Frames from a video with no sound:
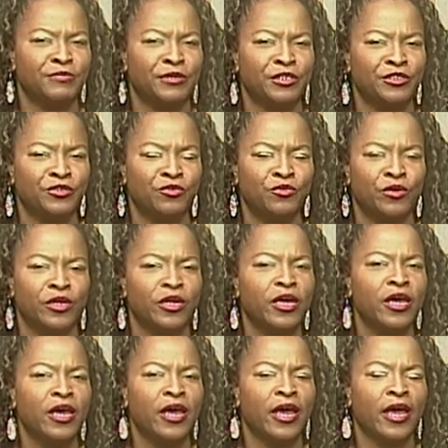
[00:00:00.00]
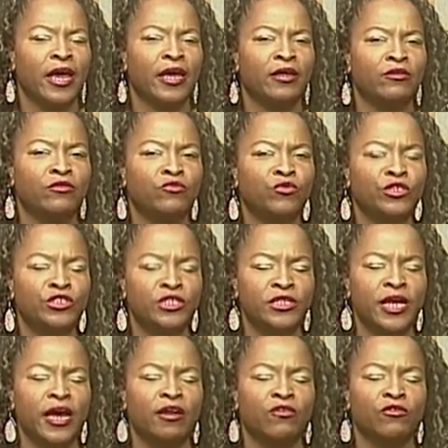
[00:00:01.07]
been doing. And we just
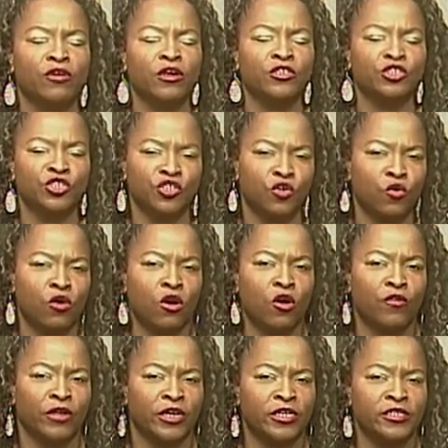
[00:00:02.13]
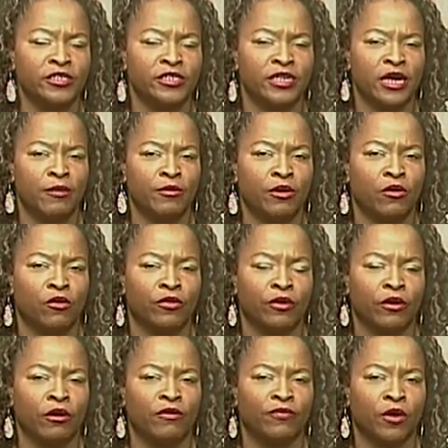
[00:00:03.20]
had a, a show called The Entertainment on,
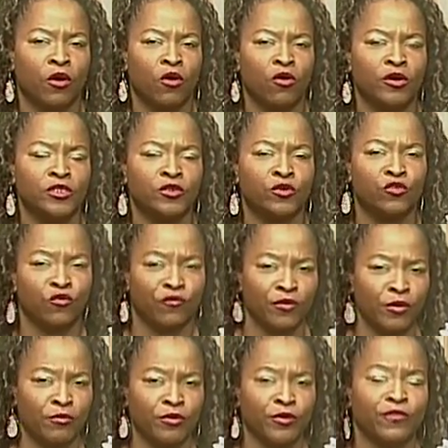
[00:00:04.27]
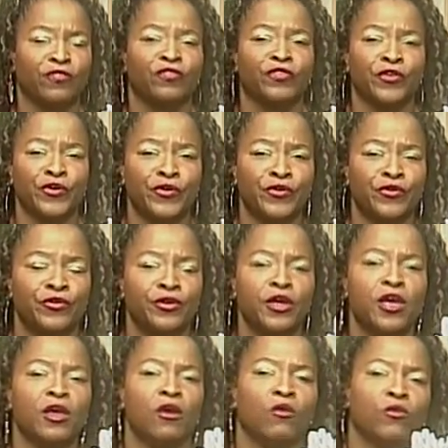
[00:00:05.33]
of the Arts on November 3rd
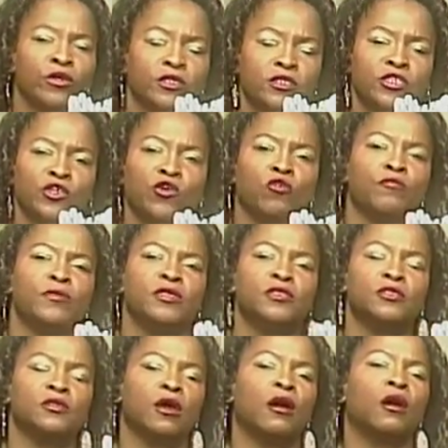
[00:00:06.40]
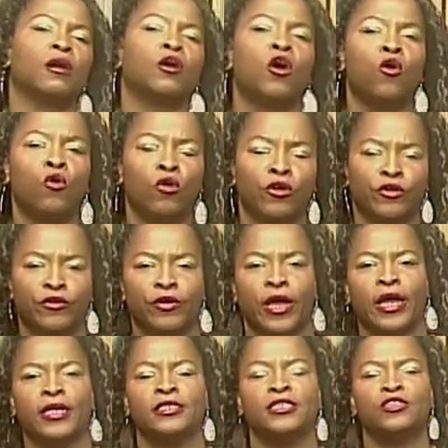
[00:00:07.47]
with Tillman's uh, Corner
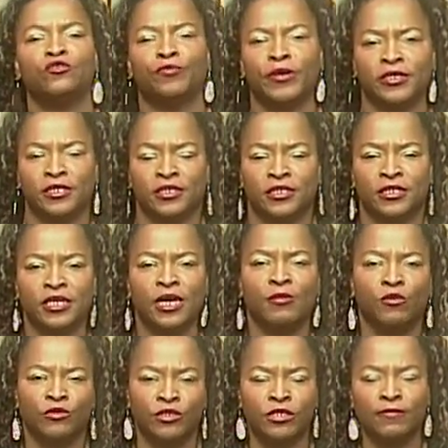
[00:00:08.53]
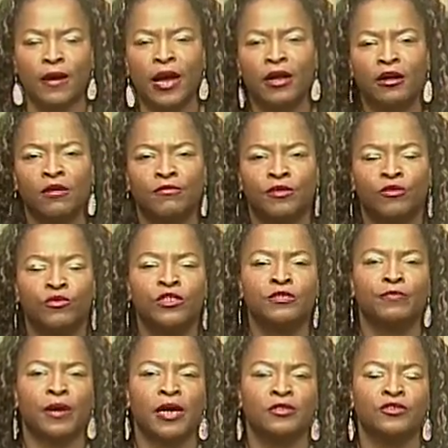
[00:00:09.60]
and T. Duplessis Entertainment, which is my company. We
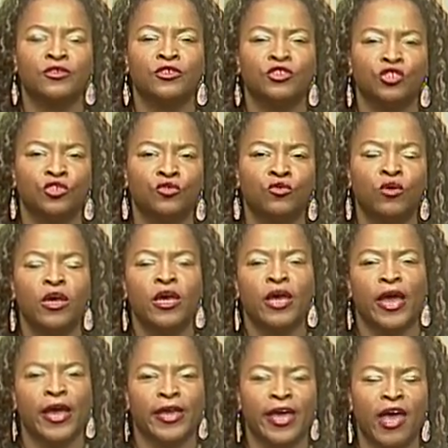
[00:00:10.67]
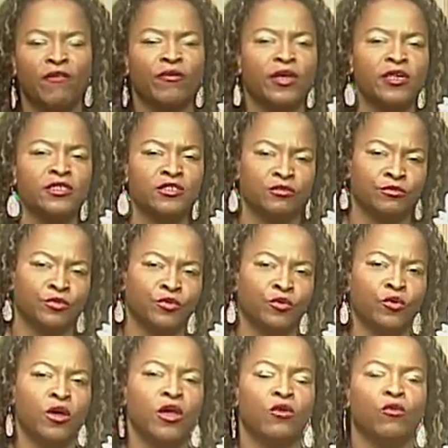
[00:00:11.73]
sponsored a show at Cafe
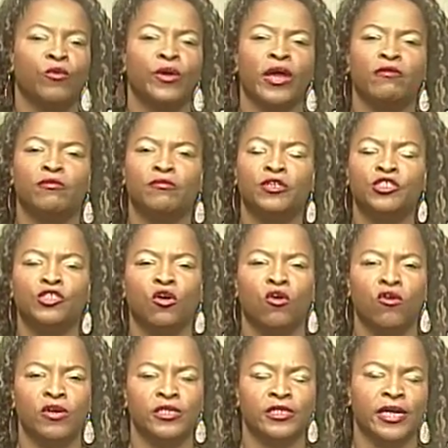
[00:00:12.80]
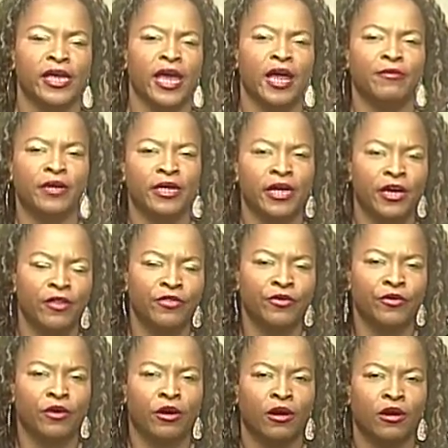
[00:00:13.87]
Istanbul where we have a bunch of artists that came
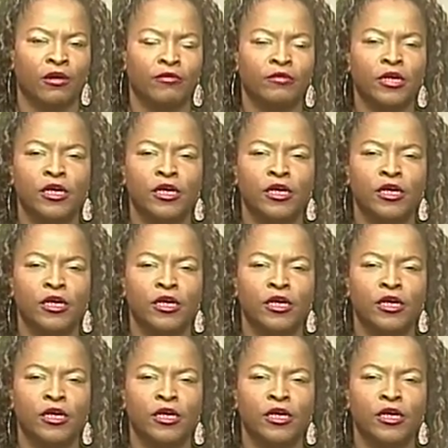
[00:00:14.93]
together um,